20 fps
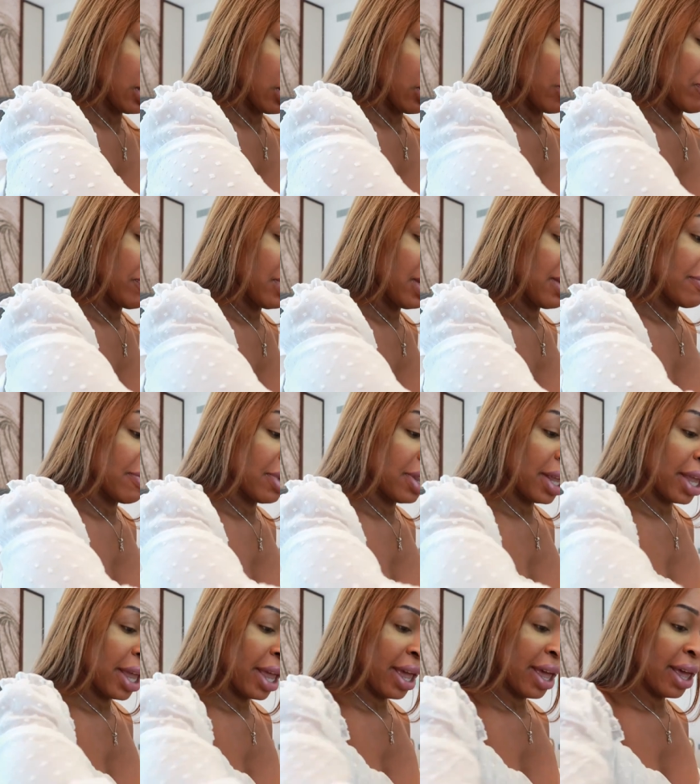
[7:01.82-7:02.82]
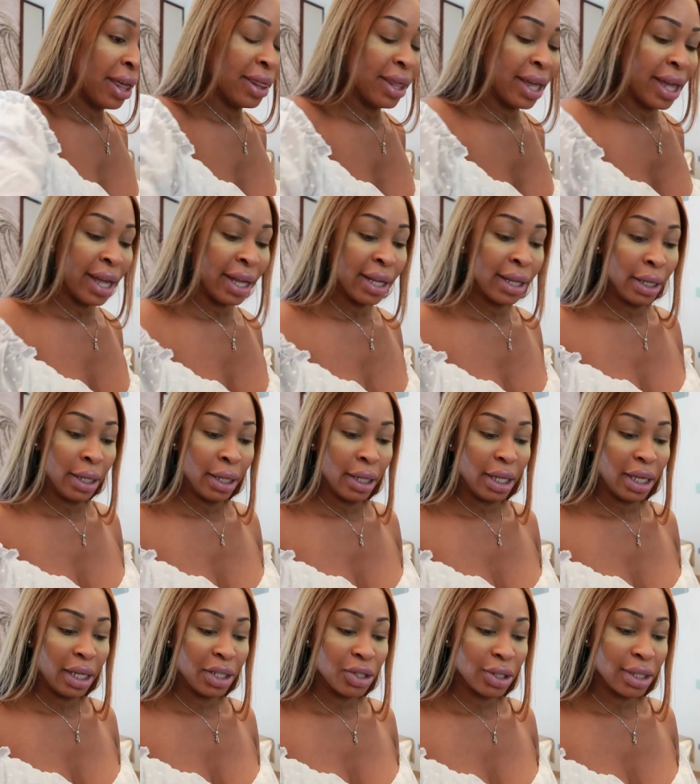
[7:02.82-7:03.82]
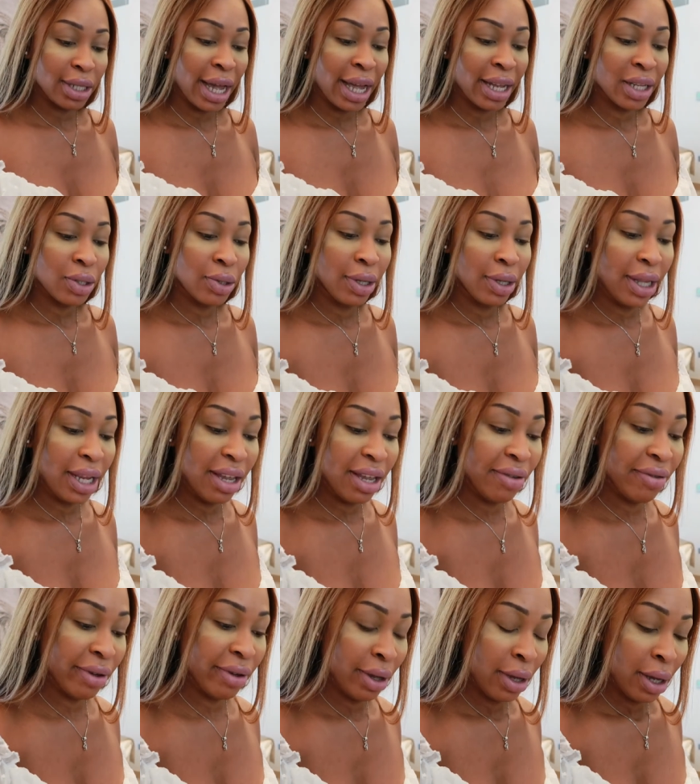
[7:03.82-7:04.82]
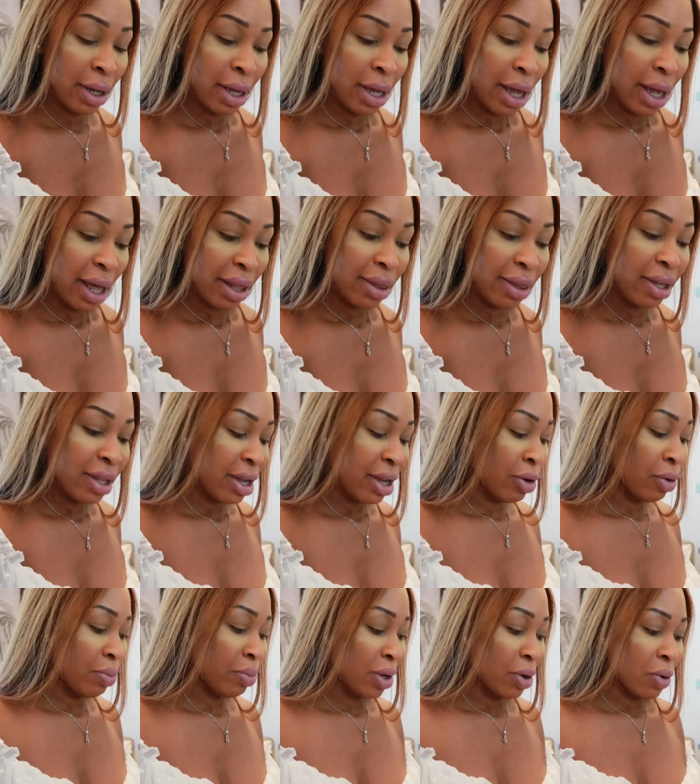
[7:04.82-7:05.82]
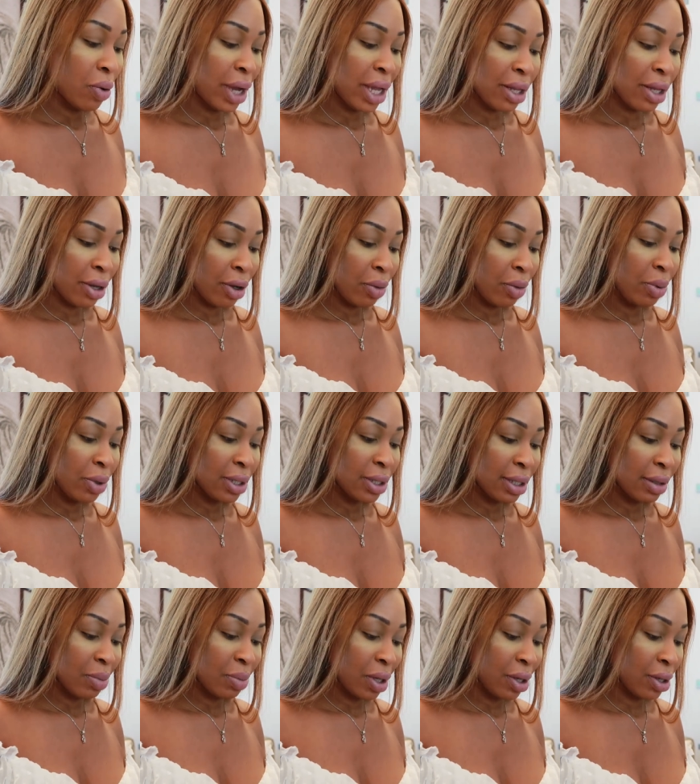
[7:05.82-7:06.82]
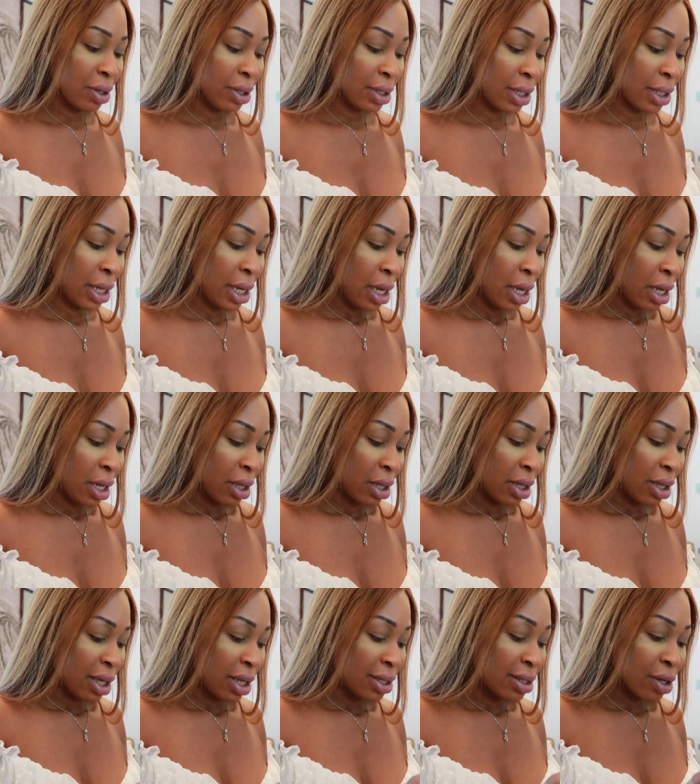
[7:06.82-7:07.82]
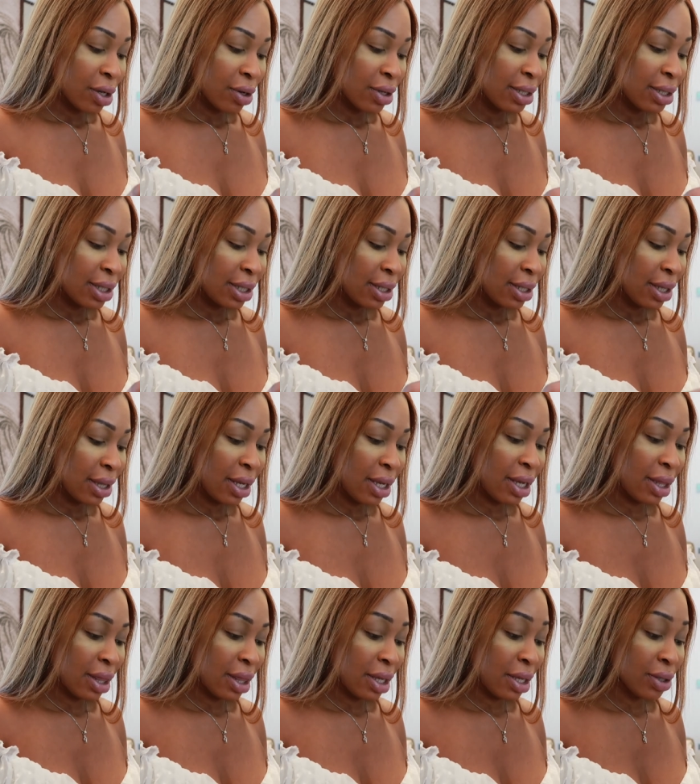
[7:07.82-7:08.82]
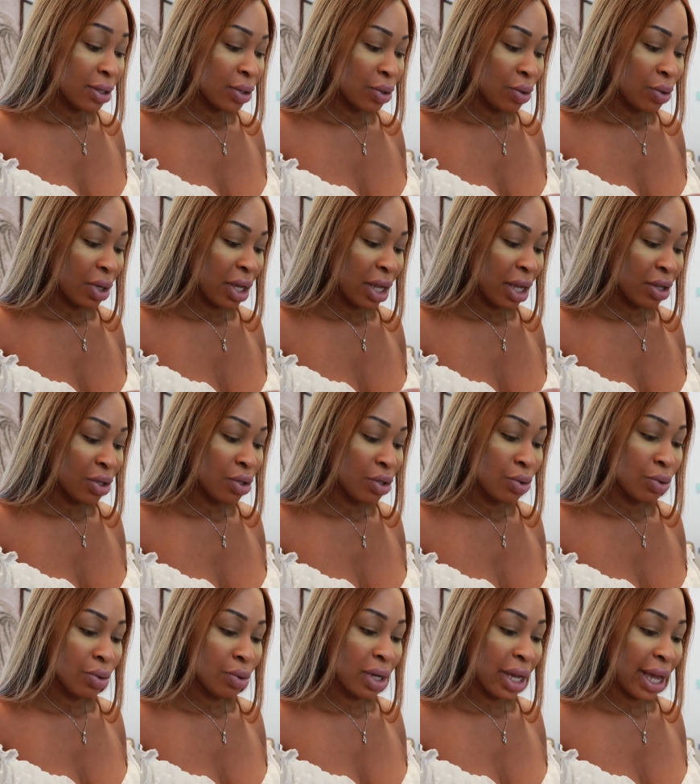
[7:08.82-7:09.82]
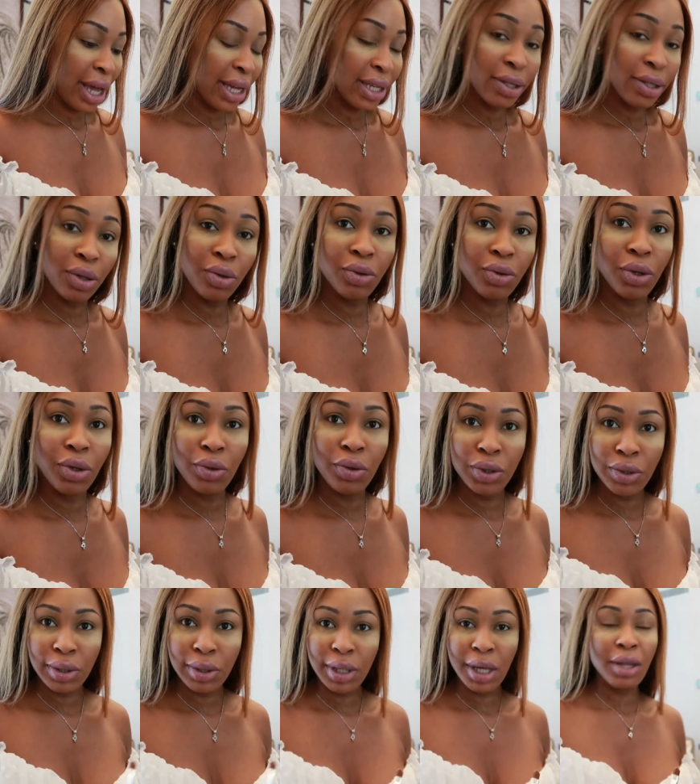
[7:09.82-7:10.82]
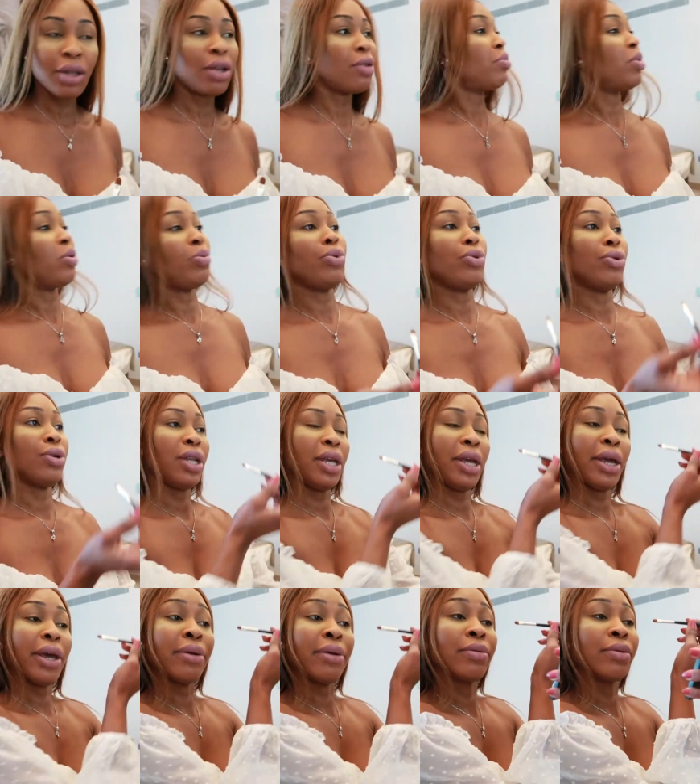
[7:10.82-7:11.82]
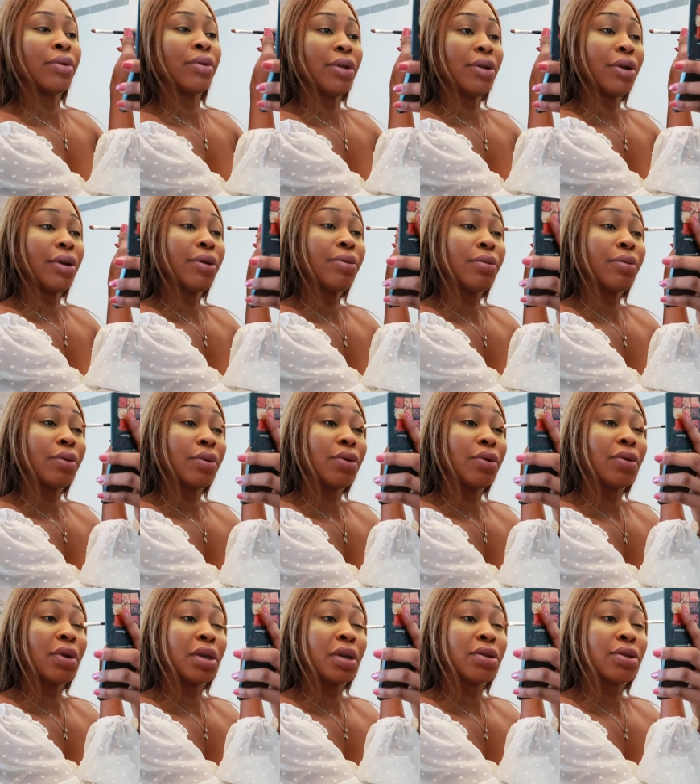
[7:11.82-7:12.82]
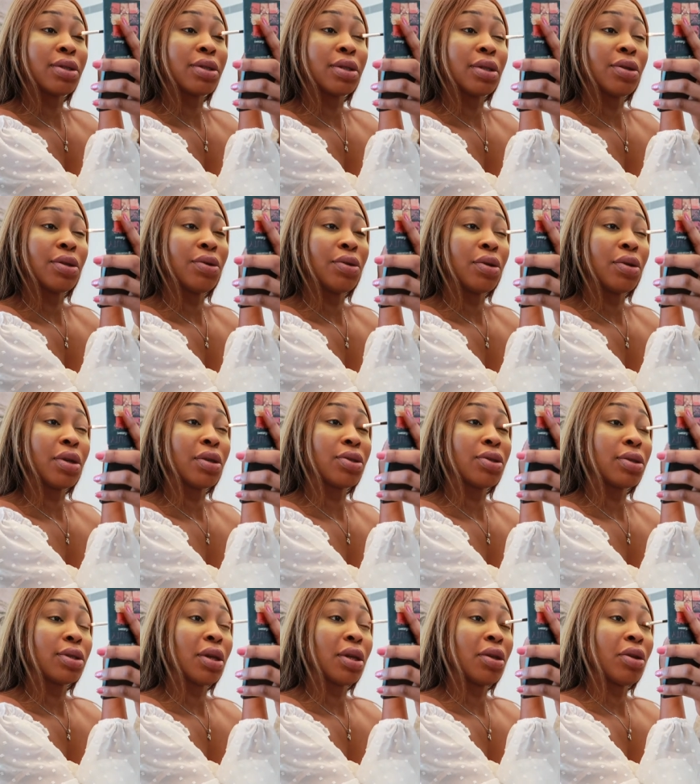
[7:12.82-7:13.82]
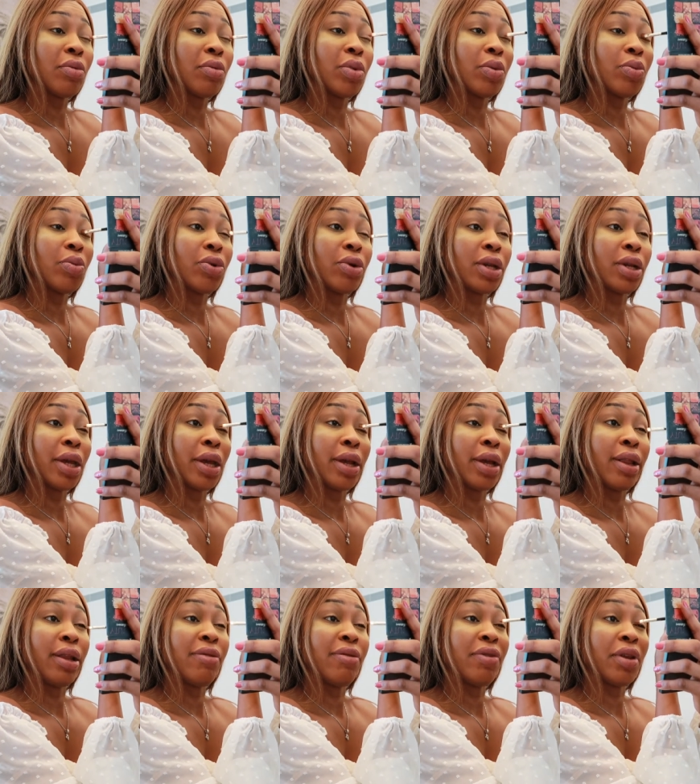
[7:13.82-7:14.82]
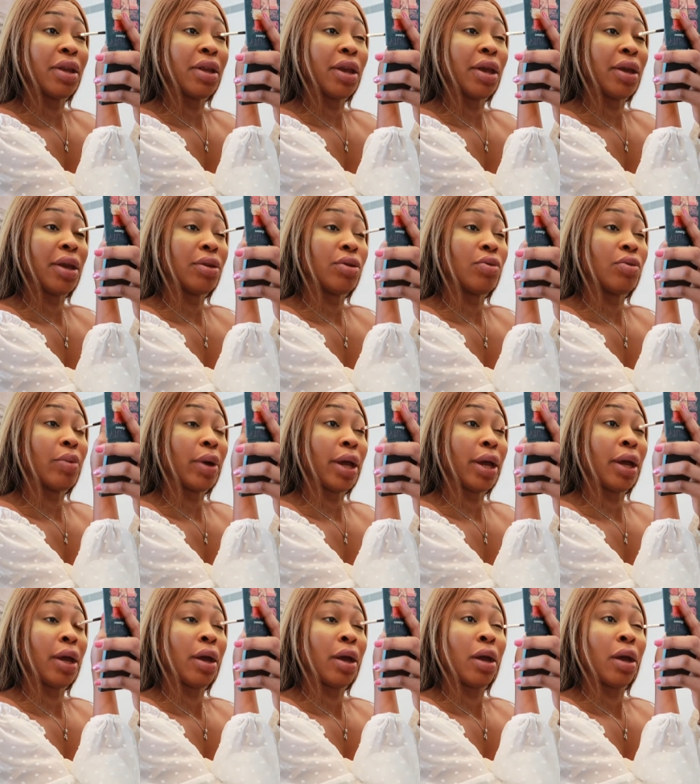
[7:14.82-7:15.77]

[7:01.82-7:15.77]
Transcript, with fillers: of living here that they just had to leave i think that would be quite the opposite because there's constantly things you can do guys you you just cannot be bored here you know you can just you just cannot be bored here living here in dubai